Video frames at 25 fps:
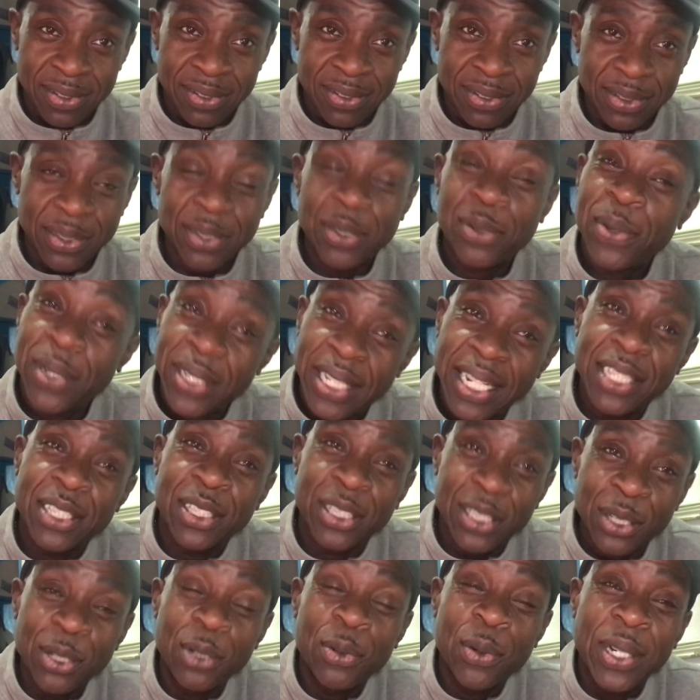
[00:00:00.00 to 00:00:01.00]
Look where
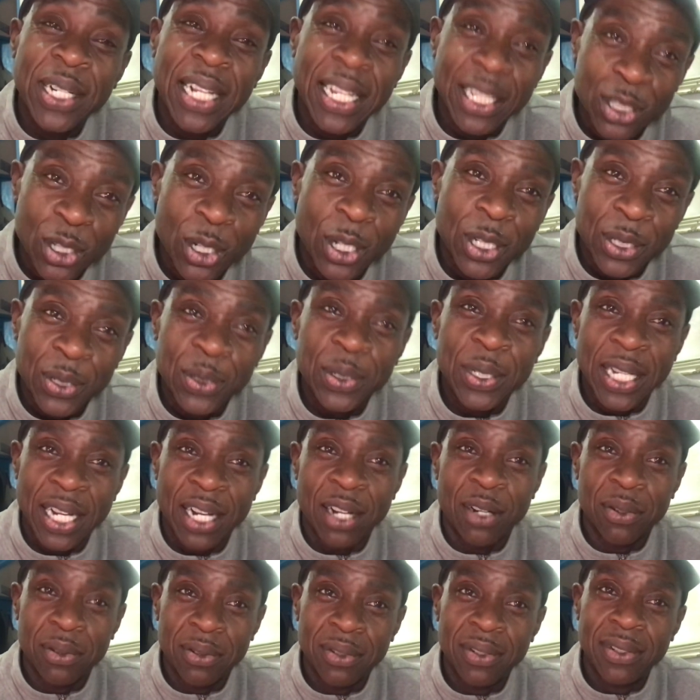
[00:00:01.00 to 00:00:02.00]
that's got you now,
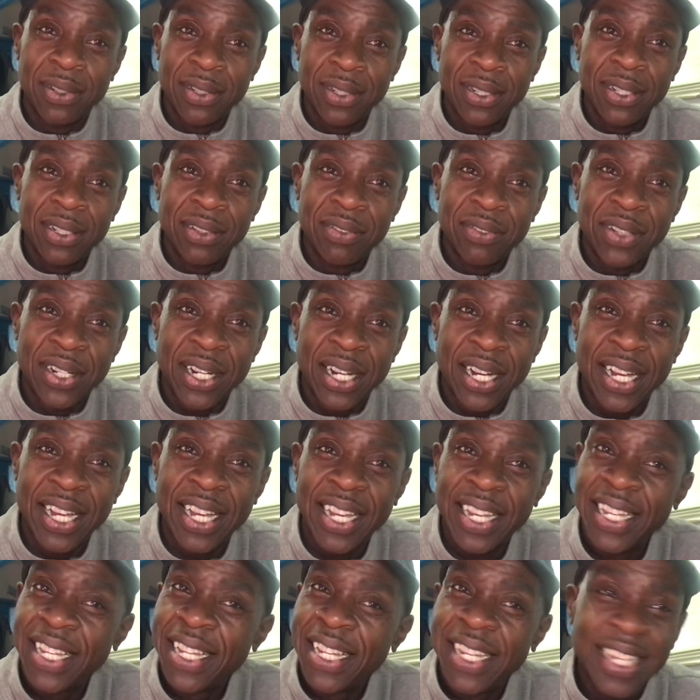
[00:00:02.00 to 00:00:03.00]

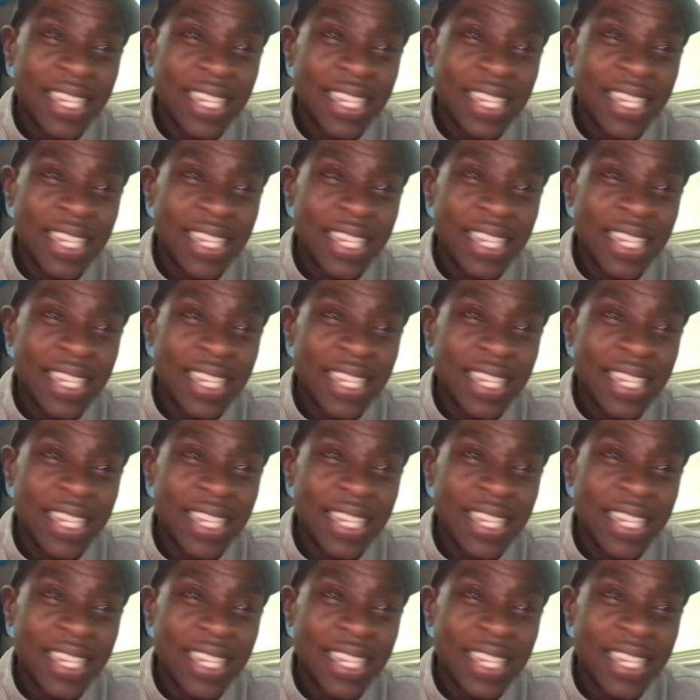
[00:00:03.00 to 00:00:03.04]
right?